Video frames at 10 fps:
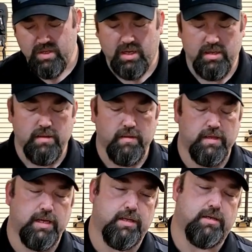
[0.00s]
Another
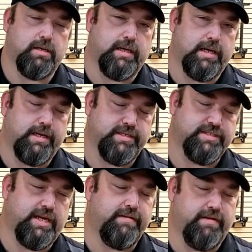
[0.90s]
thing to look at is
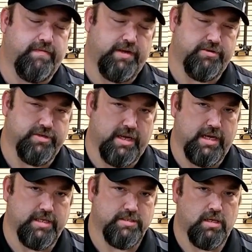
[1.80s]
safety features,
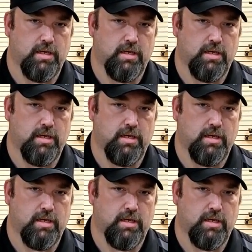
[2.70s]
guys.